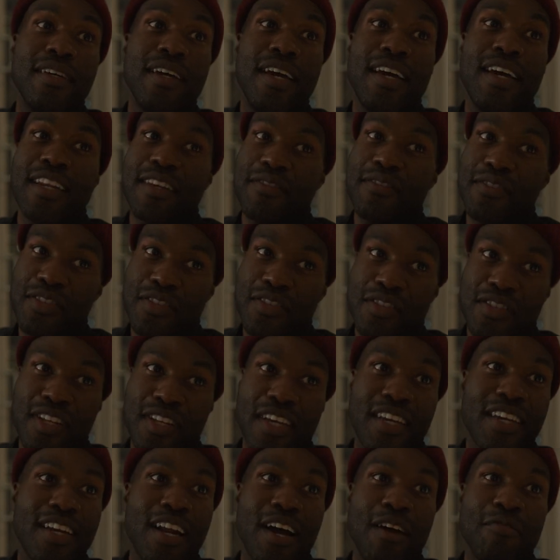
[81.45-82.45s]
And if you
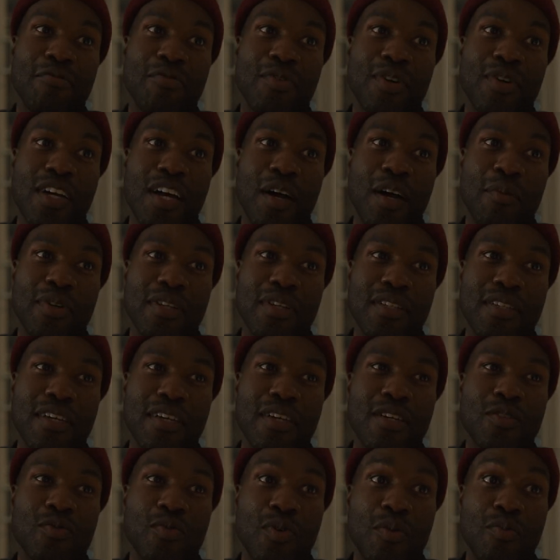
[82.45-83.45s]
stick it out for a couple of
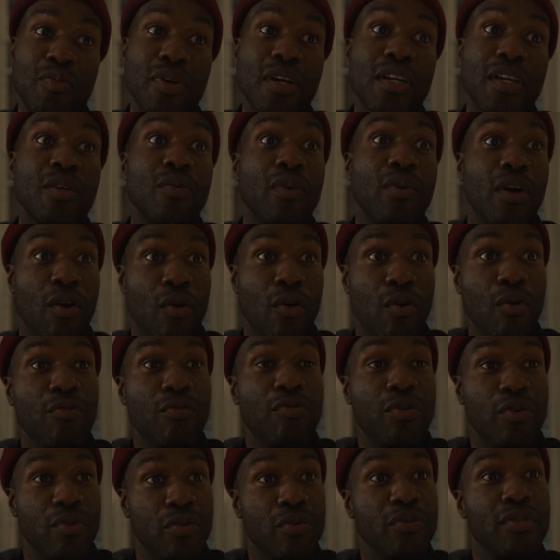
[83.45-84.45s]
years, we'll bring you a Whole
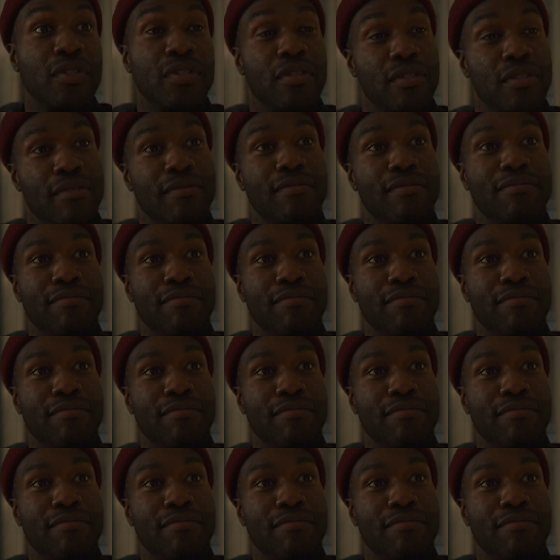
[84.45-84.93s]
Foods.